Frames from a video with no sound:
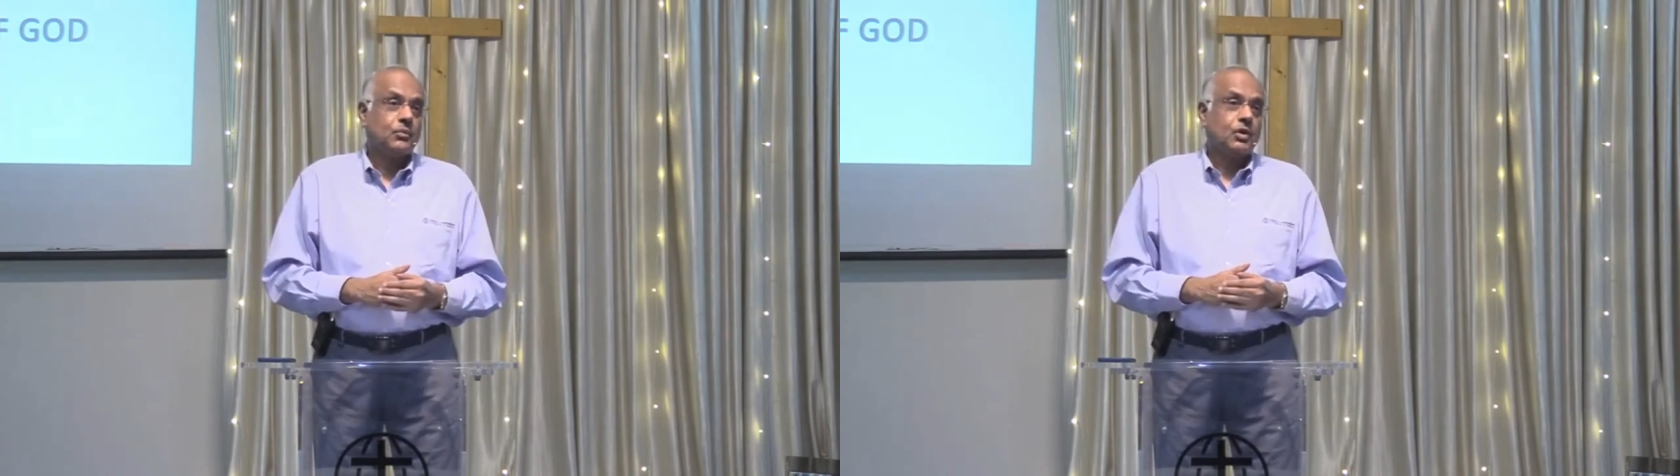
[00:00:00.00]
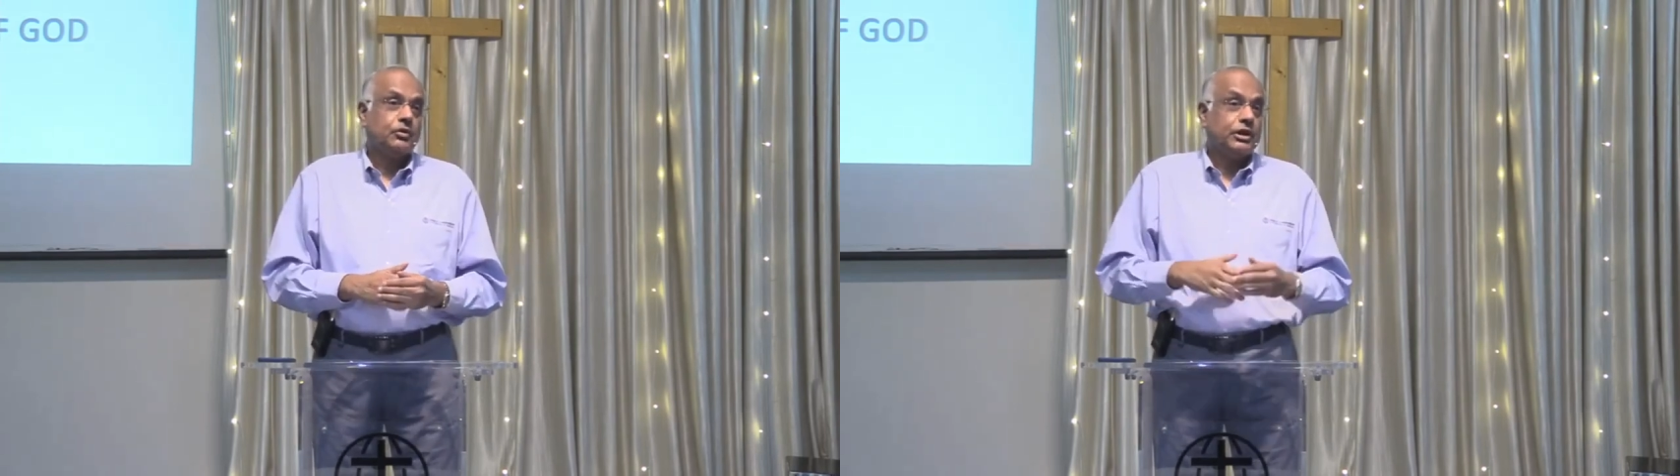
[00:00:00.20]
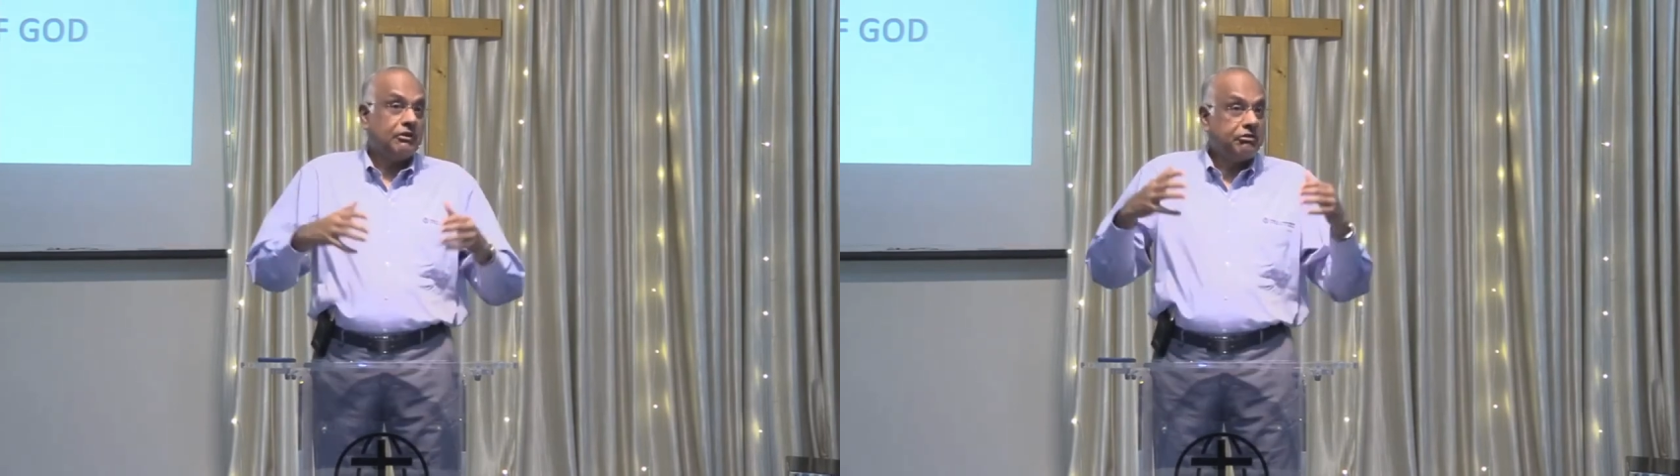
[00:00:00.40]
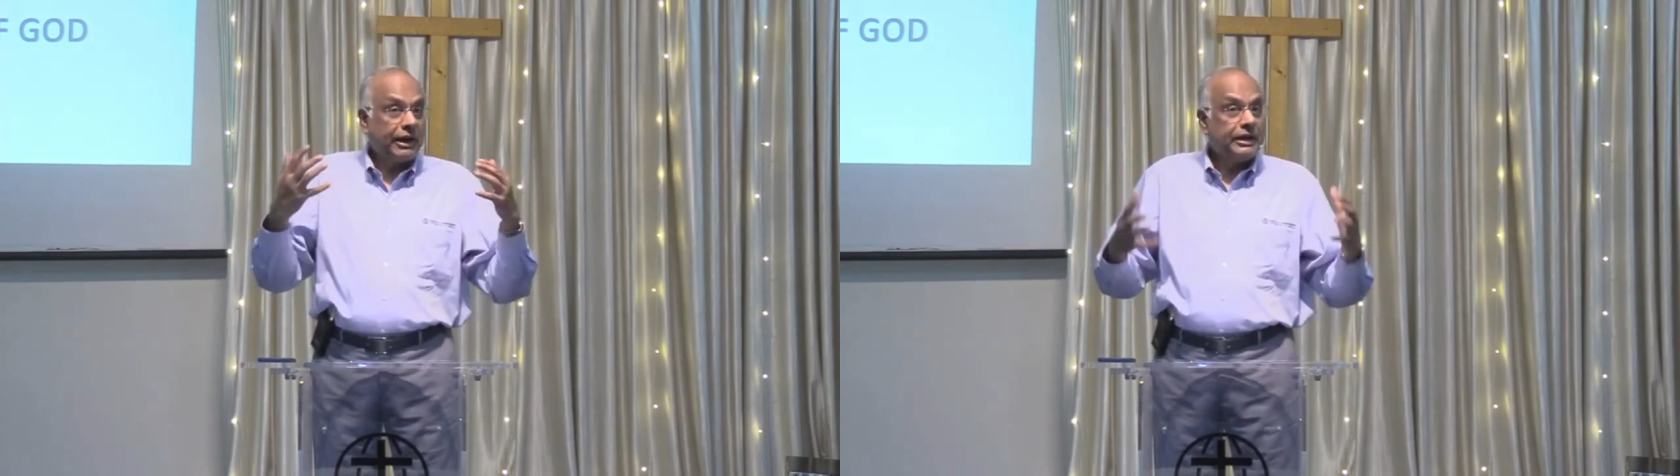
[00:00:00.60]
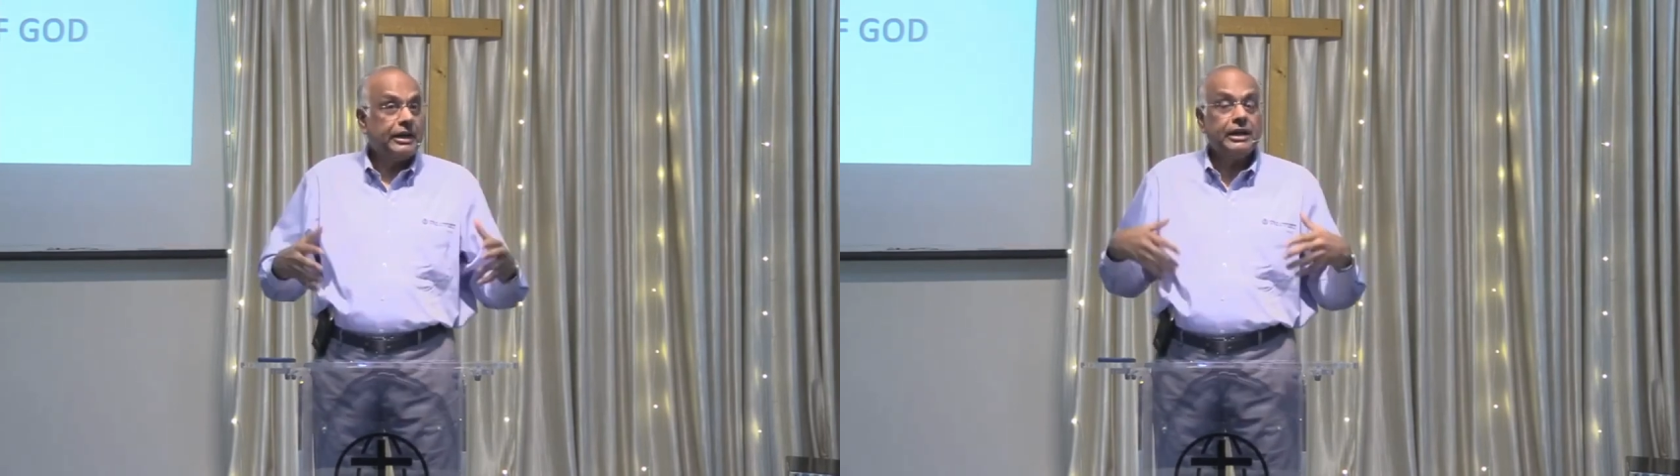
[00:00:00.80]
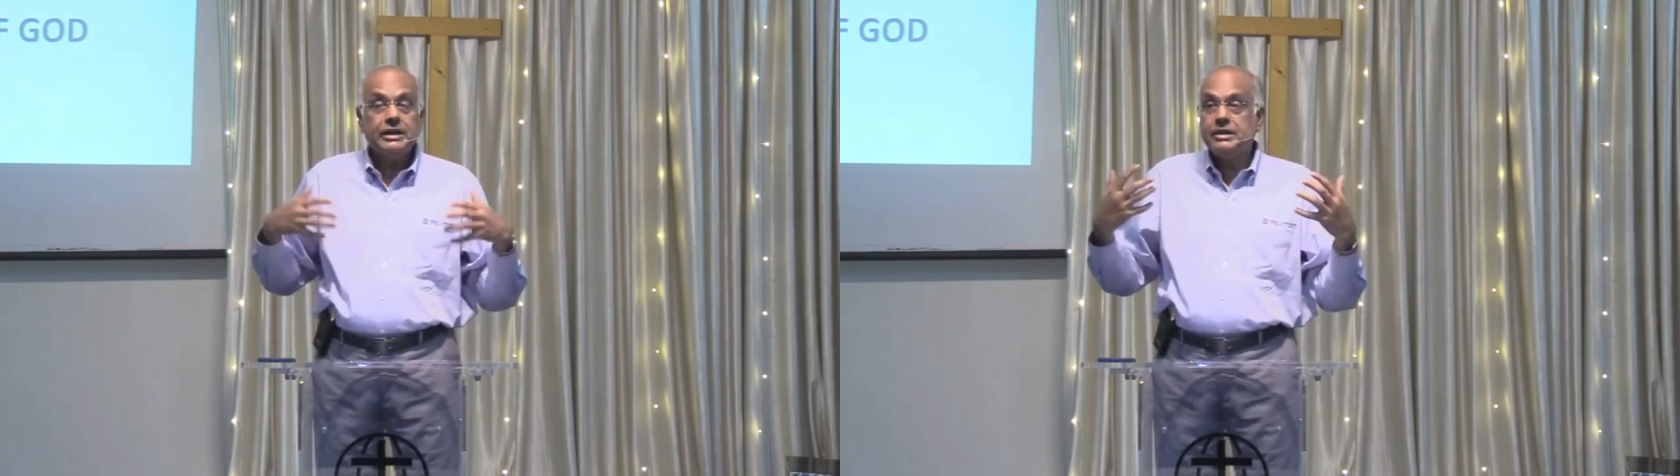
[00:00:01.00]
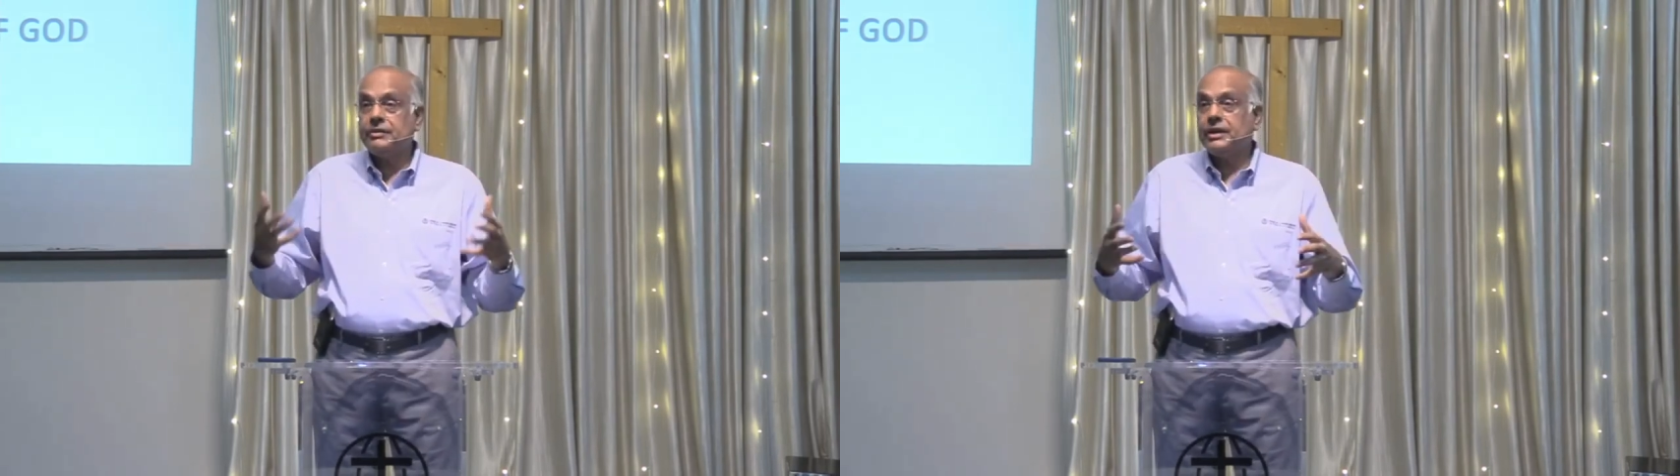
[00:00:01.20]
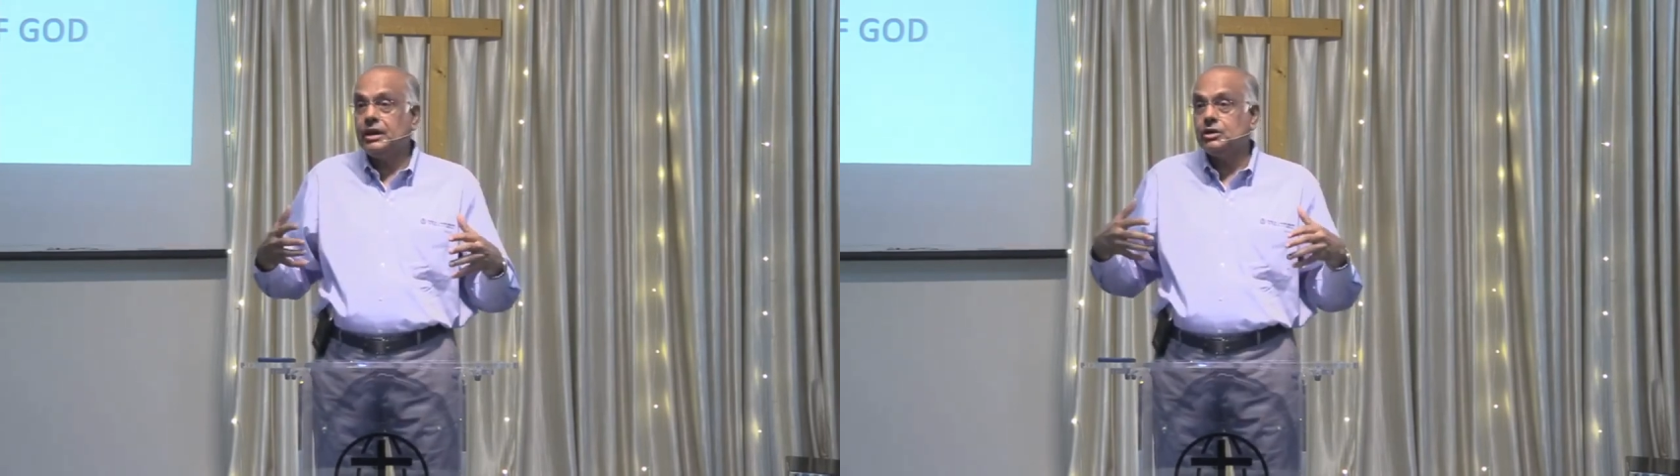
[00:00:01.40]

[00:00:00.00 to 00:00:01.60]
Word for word: They are finding it difficult